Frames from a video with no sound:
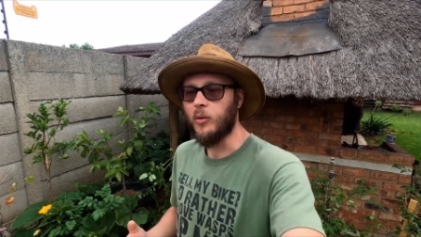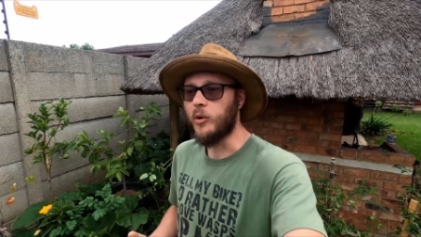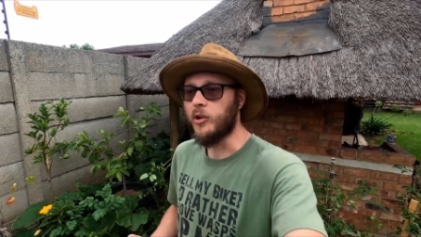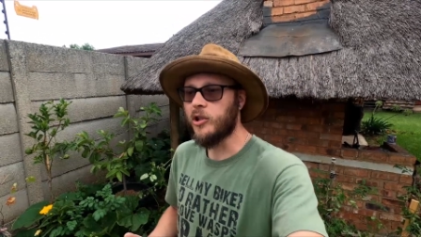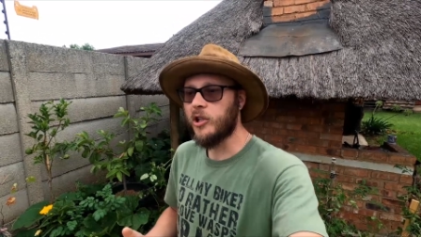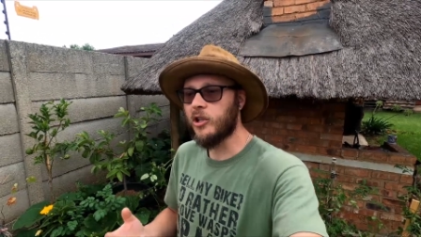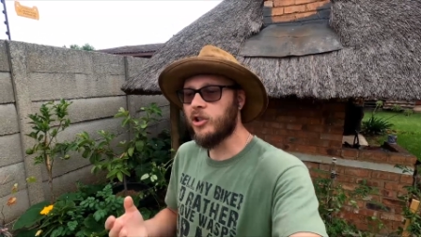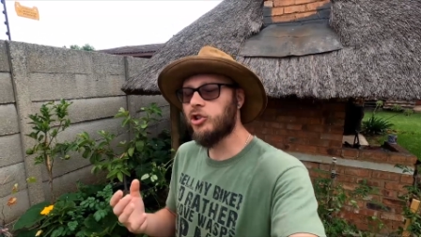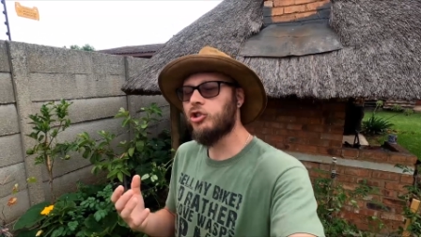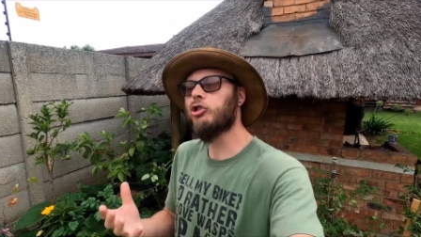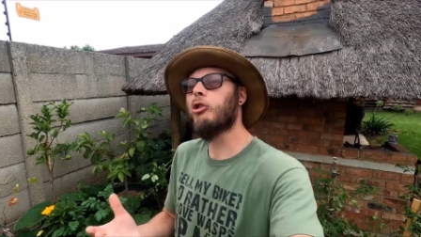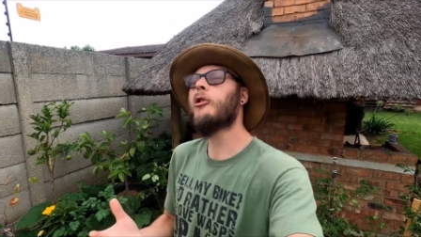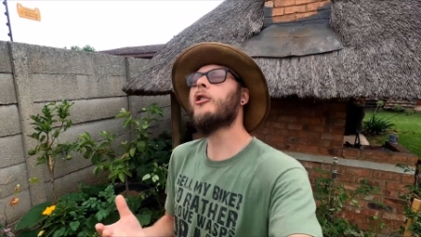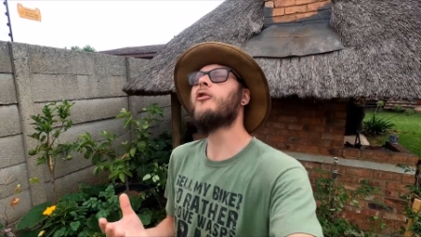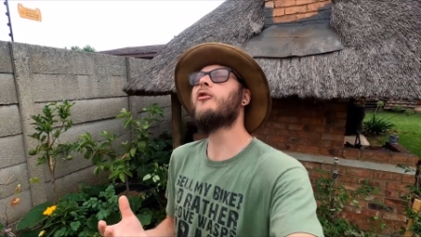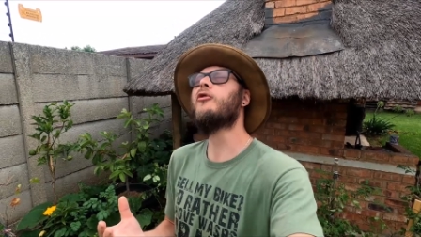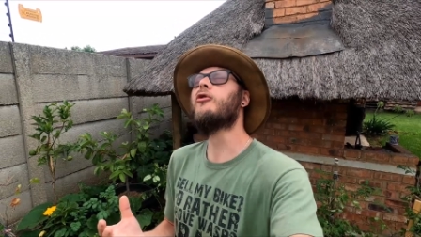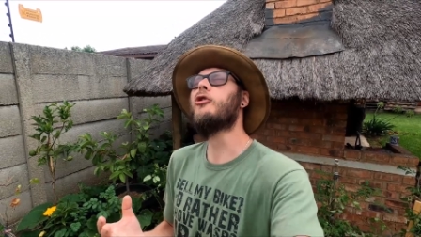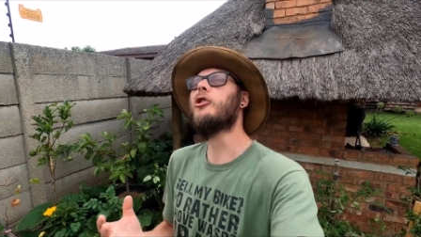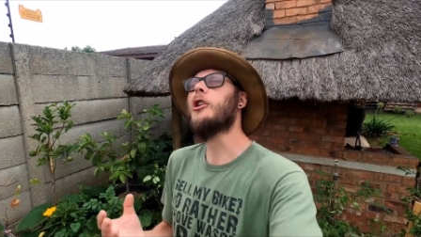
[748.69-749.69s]
was just so
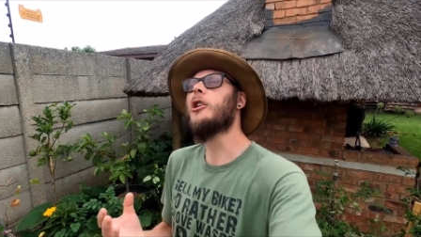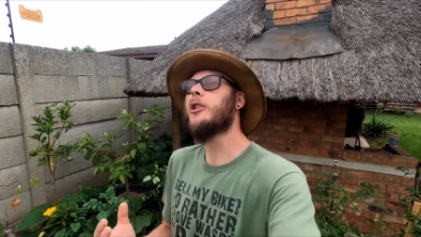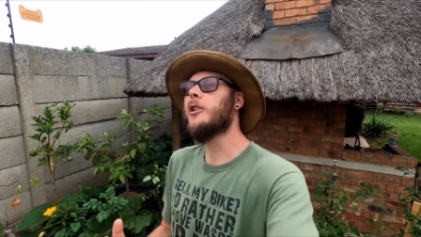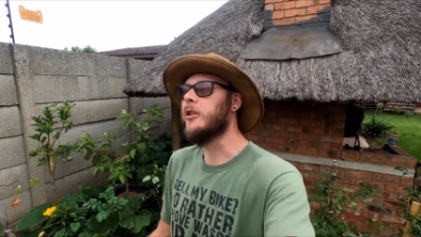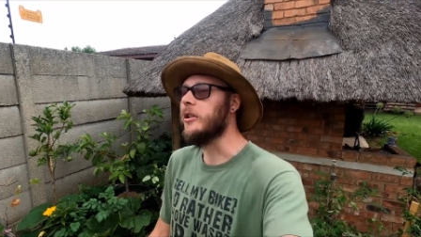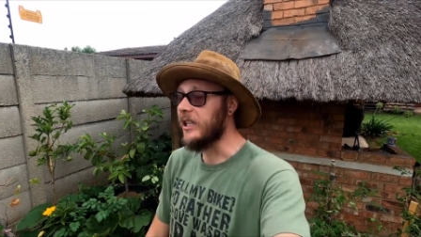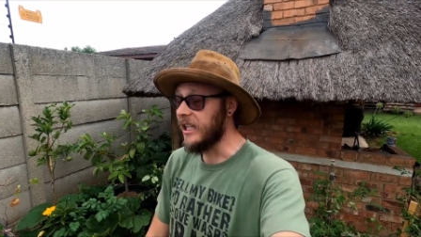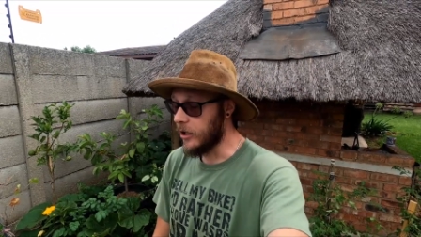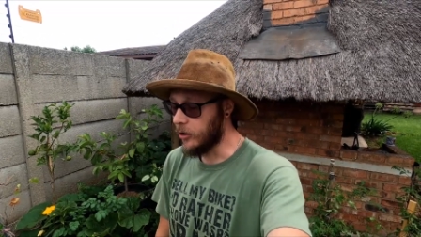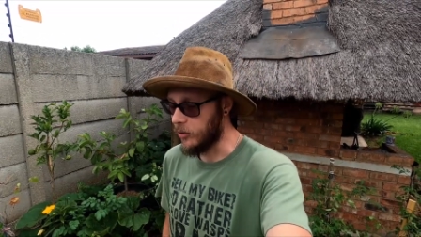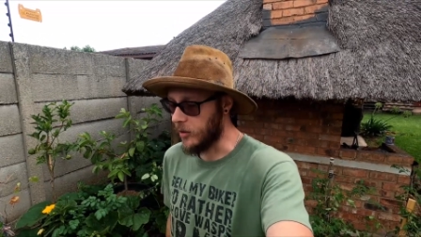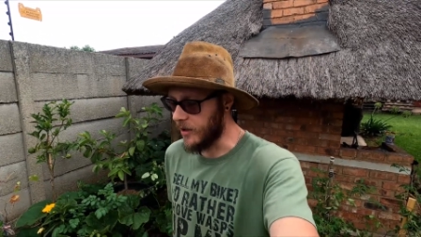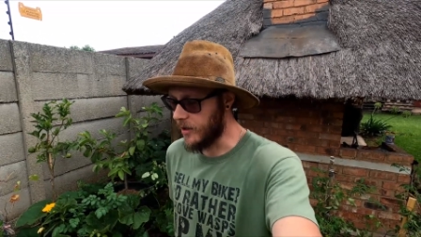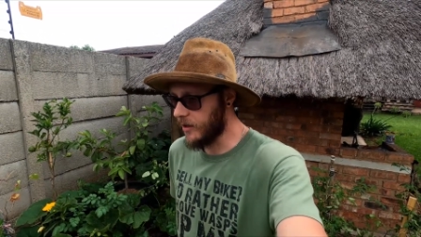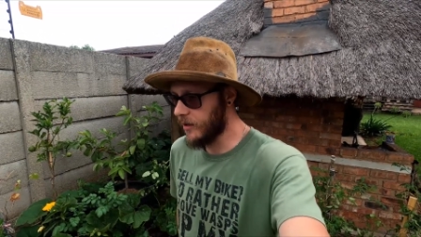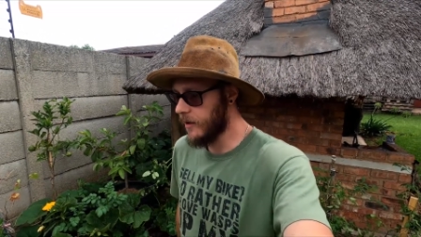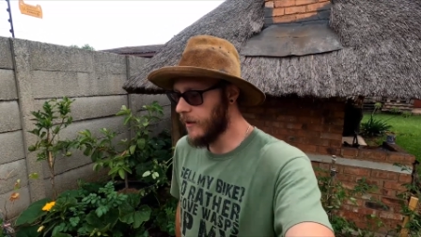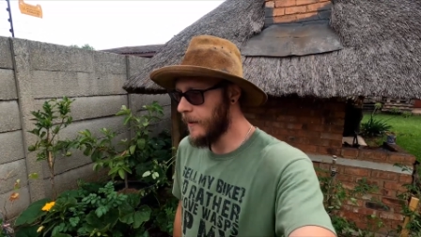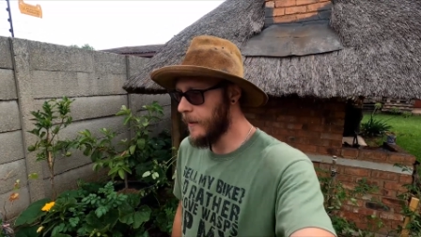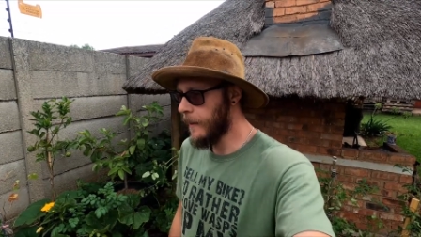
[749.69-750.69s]
unruly to deal with.